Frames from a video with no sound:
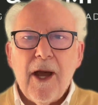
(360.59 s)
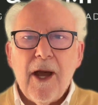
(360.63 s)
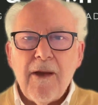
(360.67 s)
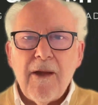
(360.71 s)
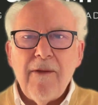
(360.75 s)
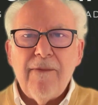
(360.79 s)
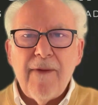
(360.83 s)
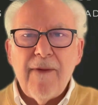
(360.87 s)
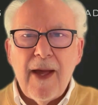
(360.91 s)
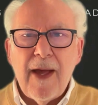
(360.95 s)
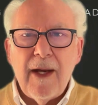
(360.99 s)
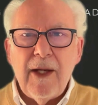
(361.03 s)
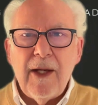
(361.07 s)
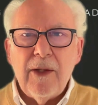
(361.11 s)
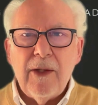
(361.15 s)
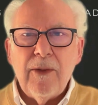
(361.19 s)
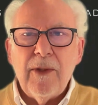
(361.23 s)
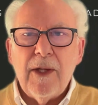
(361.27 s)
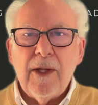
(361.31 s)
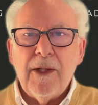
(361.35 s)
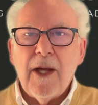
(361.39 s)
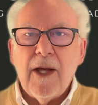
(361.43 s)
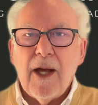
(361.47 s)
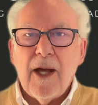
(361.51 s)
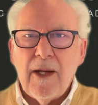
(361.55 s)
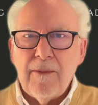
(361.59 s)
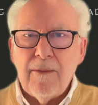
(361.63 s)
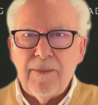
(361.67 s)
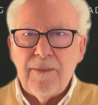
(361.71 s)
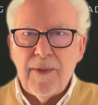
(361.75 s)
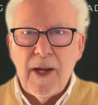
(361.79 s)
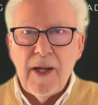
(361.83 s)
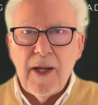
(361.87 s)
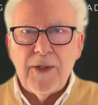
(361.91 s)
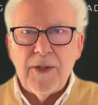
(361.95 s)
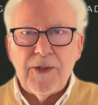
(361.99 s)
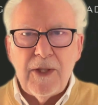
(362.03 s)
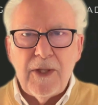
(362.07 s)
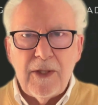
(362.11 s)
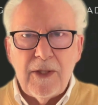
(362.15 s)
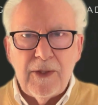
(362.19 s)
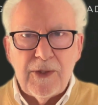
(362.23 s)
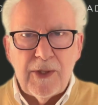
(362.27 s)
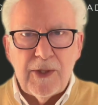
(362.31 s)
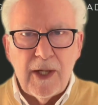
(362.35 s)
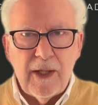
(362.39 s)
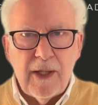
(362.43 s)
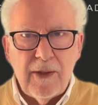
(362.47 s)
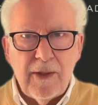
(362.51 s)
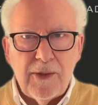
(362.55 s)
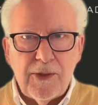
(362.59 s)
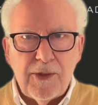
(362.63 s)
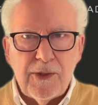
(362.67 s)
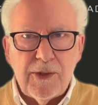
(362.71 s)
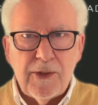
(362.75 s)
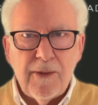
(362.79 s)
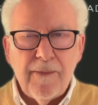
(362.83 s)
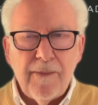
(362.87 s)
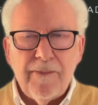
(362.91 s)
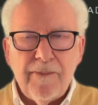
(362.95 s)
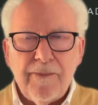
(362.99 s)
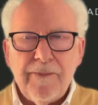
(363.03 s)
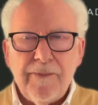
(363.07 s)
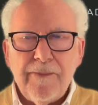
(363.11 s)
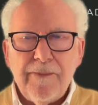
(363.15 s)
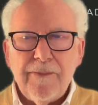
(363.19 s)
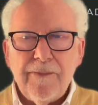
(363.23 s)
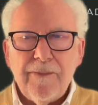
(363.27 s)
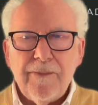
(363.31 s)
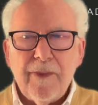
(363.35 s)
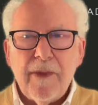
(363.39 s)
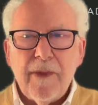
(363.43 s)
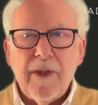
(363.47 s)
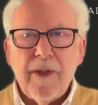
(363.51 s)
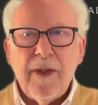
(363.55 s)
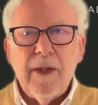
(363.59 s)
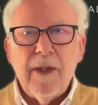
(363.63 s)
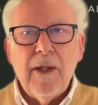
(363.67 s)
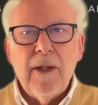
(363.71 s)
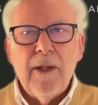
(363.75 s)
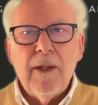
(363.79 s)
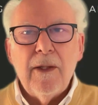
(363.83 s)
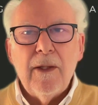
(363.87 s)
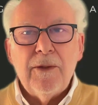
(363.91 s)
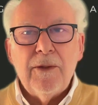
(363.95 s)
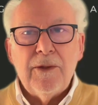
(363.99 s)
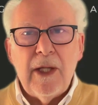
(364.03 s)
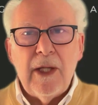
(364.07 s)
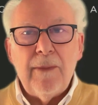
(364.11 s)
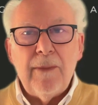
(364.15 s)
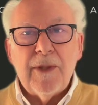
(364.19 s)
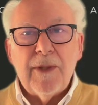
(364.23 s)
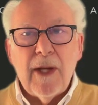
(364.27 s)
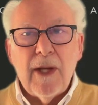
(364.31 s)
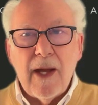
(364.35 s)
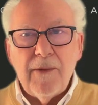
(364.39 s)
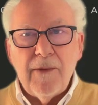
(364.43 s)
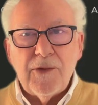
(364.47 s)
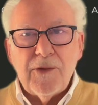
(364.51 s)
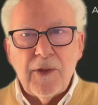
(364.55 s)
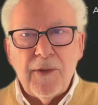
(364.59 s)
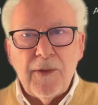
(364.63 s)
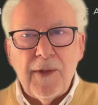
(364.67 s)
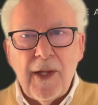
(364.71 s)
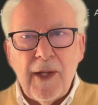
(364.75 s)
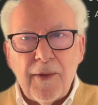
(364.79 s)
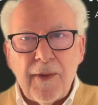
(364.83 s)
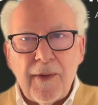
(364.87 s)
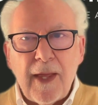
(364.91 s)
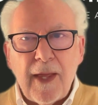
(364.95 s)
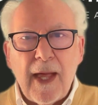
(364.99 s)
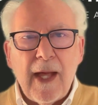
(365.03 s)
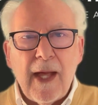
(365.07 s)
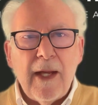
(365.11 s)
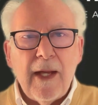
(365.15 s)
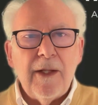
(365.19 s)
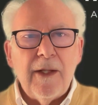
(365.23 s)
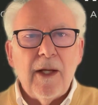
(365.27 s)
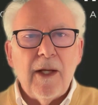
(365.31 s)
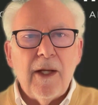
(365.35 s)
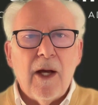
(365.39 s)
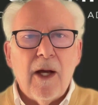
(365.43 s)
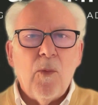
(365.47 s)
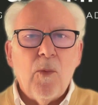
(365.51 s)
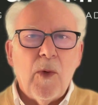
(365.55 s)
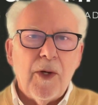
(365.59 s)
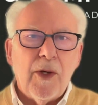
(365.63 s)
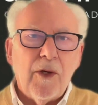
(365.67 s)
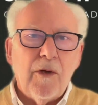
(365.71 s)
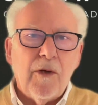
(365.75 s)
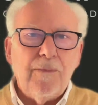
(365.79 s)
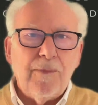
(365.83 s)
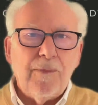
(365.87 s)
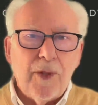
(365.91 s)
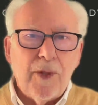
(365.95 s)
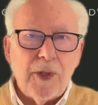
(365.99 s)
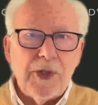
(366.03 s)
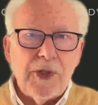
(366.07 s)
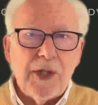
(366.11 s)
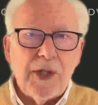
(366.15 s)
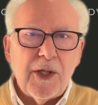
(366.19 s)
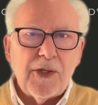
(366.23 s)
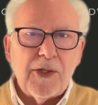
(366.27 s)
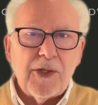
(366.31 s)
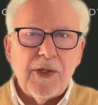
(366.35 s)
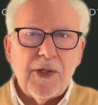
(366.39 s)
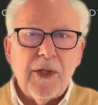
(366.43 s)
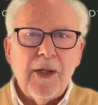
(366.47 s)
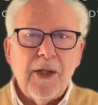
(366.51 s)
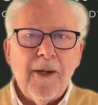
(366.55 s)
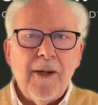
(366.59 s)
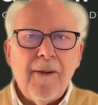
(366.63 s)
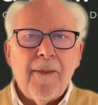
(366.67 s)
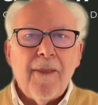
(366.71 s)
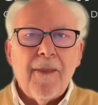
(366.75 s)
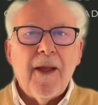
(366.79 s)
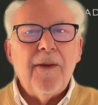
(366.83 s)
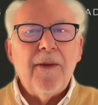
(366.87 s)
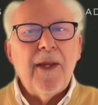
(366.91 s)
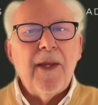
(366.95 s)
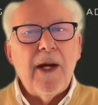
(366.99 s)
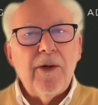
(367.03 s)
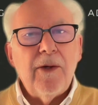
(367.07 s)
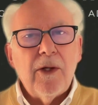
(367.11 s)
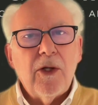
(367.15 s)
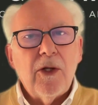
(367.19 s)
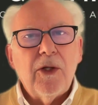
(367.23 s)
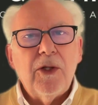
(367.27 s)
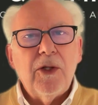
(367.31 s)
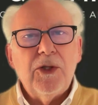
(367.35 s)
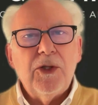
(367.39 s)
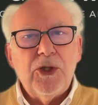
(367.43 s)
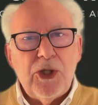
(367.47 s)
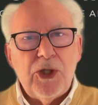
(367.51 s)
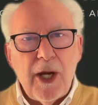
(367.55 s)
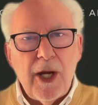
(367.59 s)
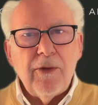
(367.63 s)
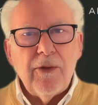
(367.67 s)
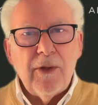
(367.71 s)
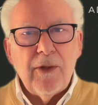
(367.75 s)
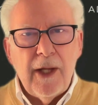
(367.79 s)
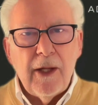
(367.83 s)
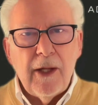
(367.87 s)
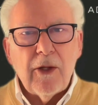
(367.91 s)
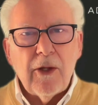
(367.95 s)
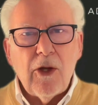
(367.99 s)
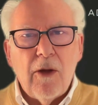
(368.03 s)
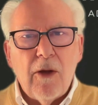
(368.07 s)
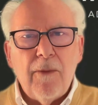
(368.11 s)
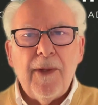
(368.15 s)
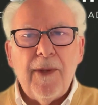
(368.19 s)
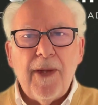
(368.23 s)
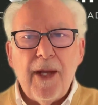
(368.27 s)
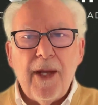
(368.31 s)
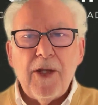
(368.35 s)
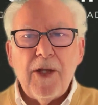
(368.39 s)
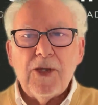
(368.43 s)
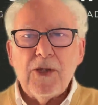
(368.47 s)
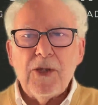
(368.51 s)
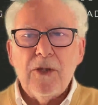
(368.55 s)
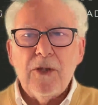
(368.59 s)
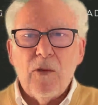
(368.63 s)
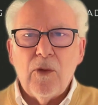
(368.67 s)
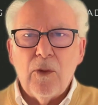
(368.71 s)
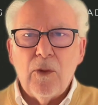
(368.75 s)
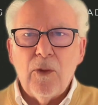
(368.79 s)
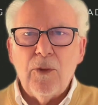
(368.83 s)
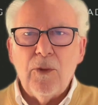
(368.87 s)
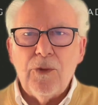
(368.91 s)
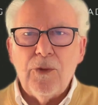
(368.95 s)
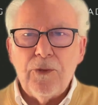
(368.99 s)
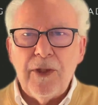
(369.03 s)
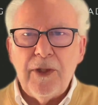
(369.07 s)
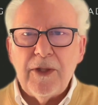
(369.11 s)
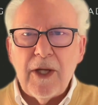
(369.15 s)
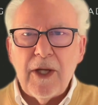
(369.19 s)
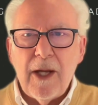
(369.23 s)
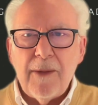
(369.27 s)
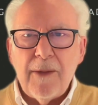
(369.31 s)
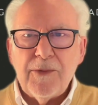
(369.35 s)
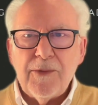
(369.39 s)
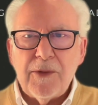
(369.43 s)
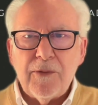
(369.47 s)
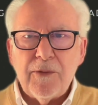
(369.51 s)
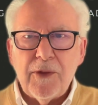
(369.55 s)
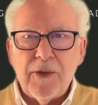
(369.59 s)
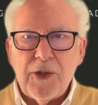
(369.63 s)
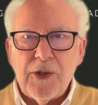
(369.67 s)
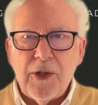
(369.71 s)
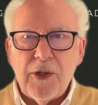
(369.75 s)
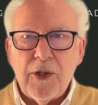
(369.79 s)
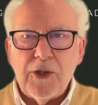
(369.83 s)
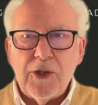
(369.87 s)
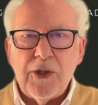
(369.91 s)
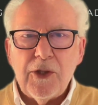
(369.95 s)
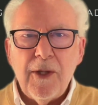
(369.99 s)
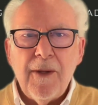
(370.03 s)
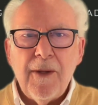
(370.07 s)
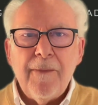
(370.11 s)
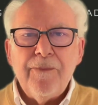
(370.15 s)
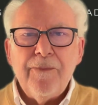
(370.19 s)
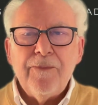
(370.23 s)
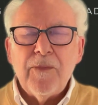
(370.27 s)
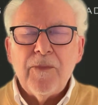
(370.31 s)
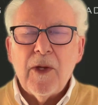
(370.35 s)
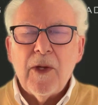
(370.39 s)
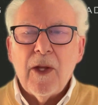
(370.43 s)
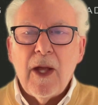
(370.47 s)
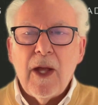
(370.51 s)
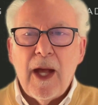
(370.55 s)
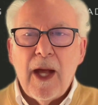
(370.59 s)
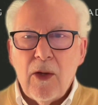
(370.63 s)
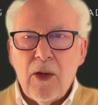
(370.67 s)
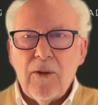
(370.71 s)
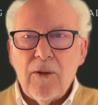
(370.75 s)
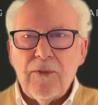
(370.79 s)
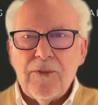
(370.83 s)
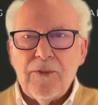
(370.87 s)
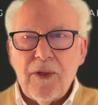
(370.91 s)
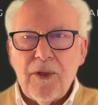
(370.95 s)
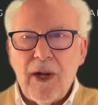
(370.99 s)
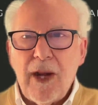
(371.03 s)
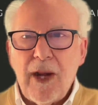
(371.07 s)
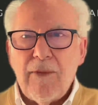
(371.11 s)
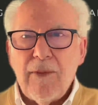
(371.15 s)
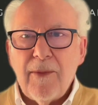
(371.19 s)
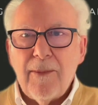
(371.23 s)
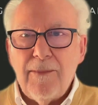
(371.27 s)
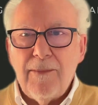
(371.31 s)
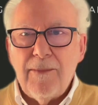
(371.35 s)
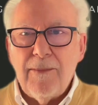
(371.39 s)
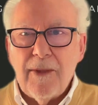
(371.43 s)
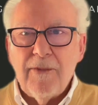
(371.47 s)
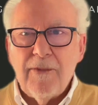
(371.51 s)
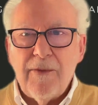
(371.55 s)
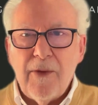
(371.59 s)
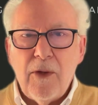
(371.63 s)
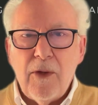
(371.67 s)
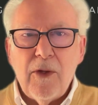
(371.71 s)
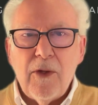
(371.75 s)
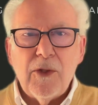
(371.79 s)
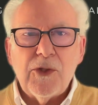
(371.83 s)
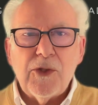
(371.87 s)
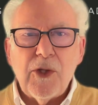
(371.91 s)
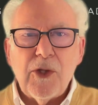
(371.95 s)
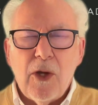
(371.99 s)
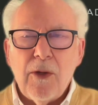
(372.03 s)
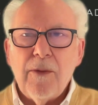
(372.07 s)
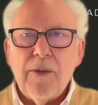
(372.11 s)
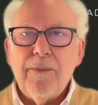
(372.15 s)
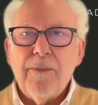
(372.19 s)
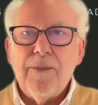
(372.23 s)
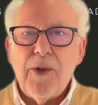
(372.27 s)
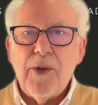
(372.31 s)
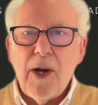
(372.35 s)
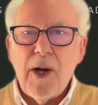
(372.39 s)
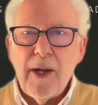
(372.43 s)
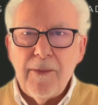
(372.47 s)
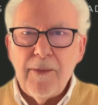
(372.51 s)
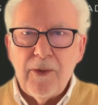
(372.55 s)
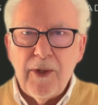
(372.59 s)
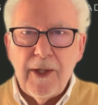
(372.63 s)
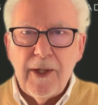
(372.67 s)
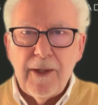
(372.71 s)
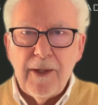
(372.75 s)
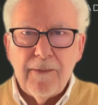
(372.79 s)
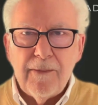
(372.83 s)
value and unbiased insights. Deep dives, on the other hand, are one-off projects, and they're generally a combination of all three types of research and often have a big focus on primary.